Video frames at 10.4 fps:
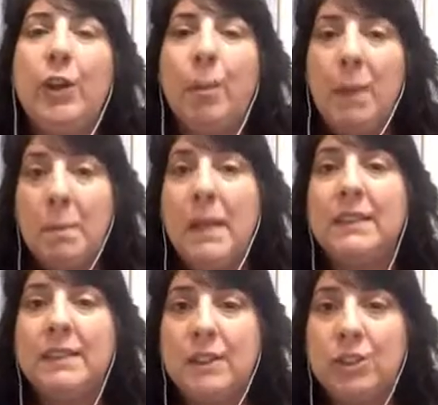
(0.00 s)
on my
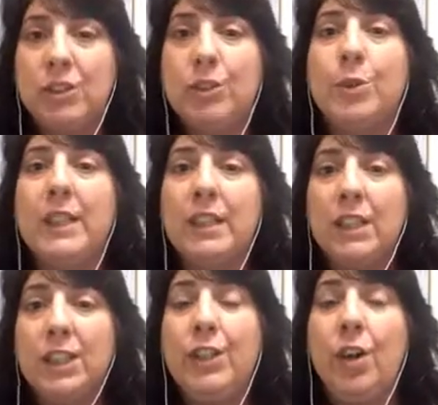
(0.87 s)
message, getting
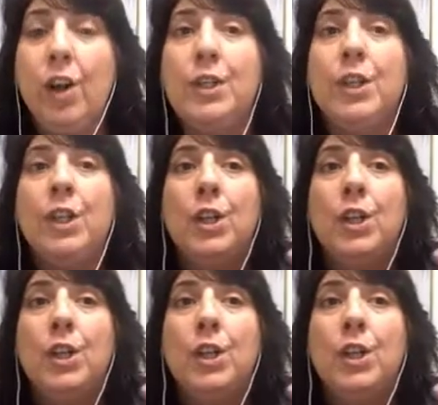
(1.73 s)
clear on,